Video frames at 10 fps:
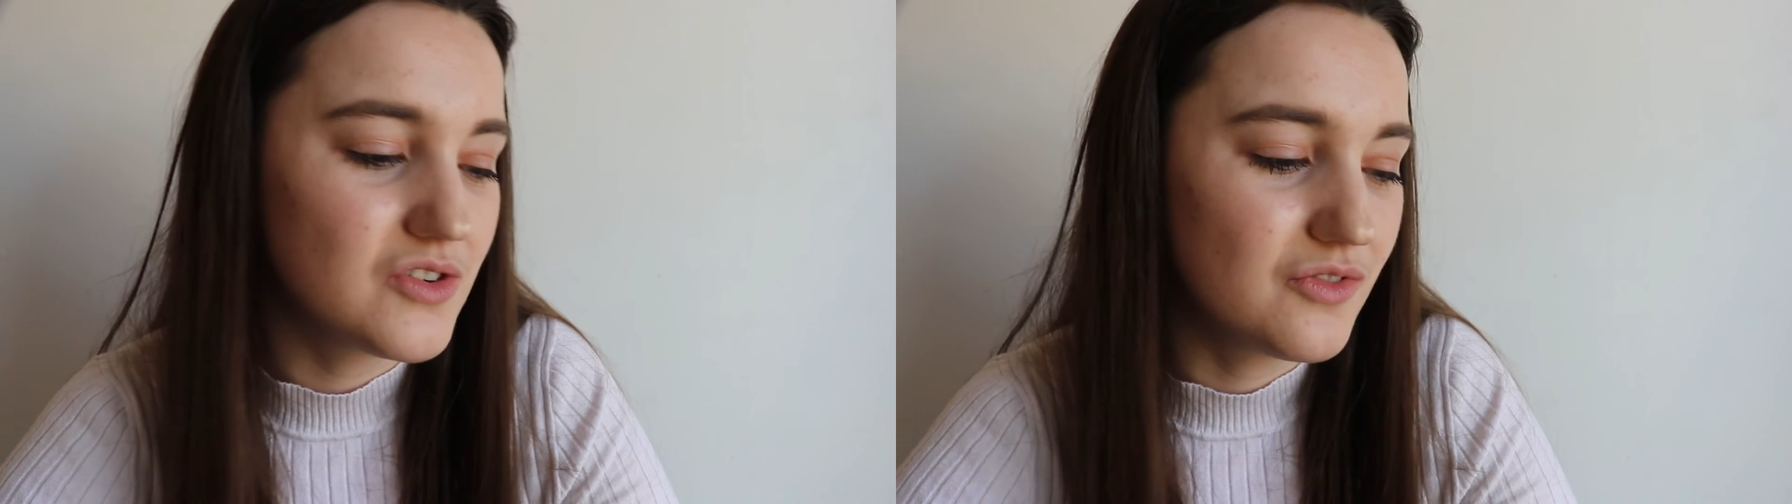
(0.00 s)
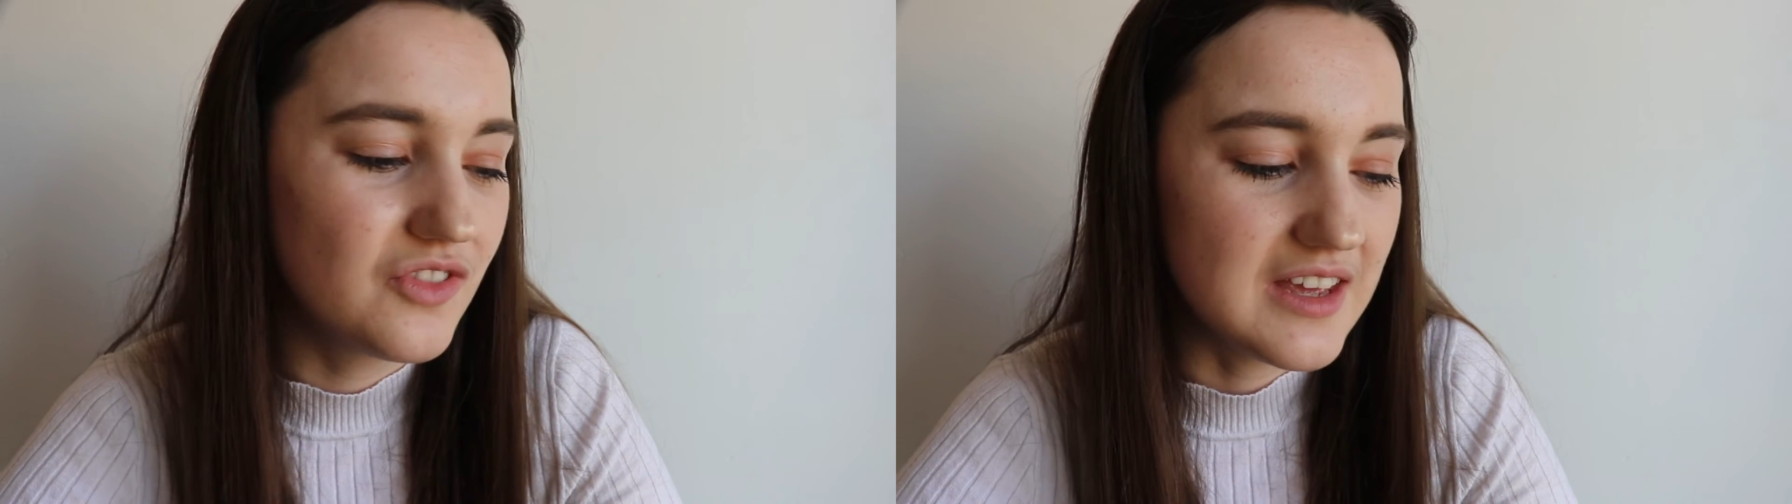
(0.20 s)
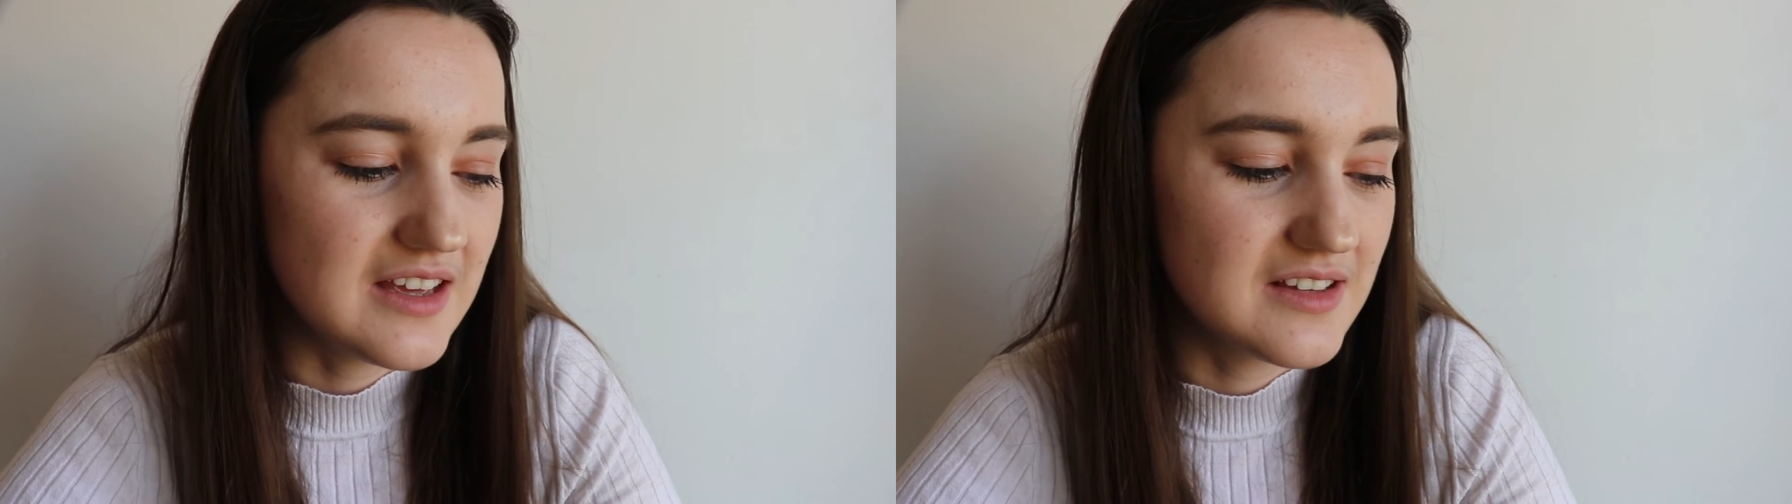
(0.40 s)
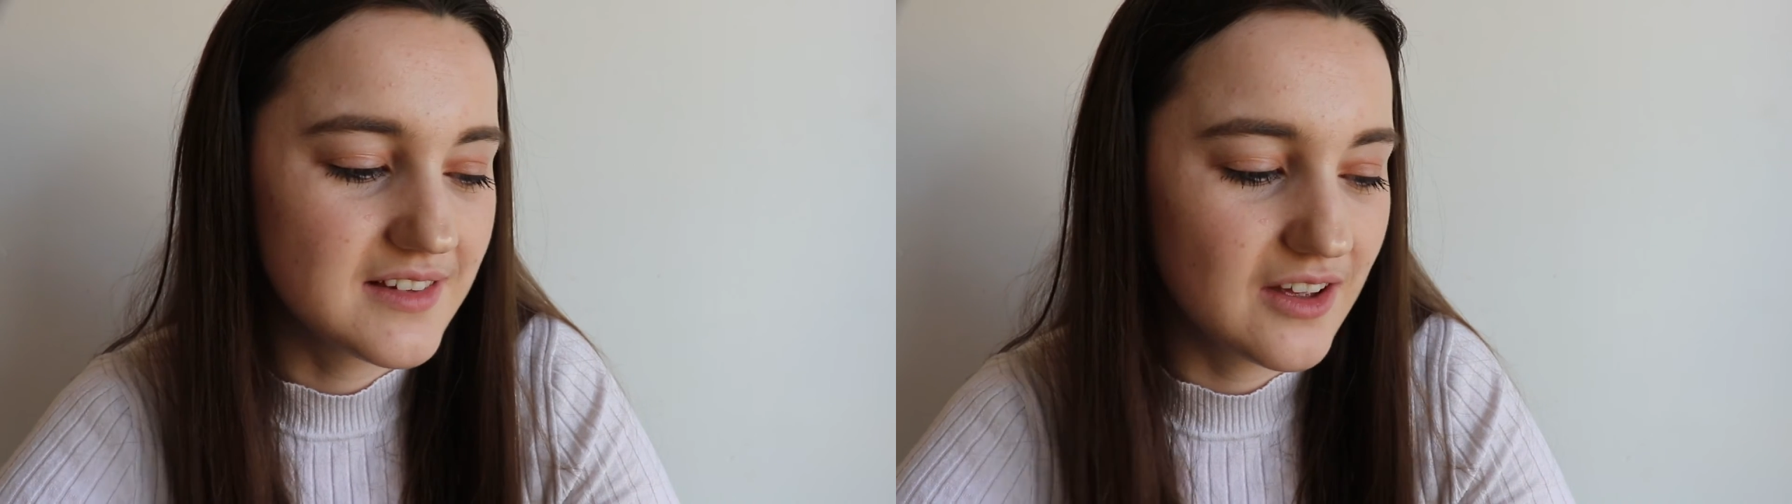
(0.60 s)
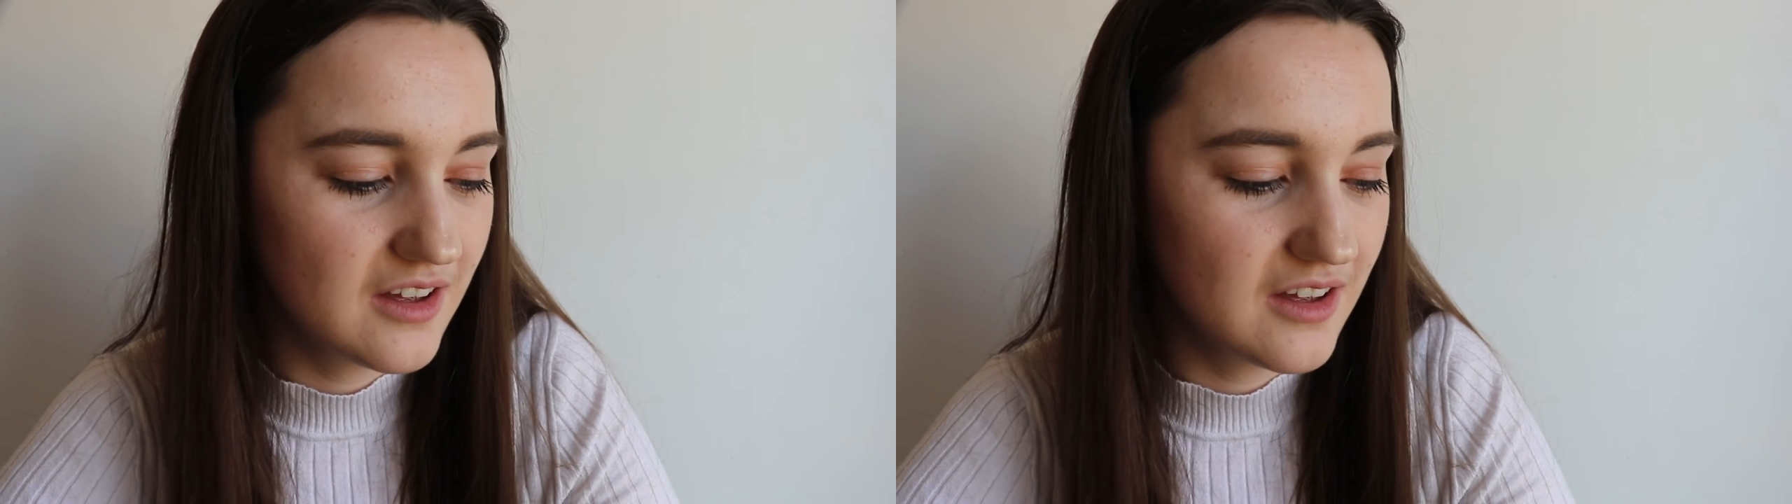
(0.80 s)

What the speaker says: of these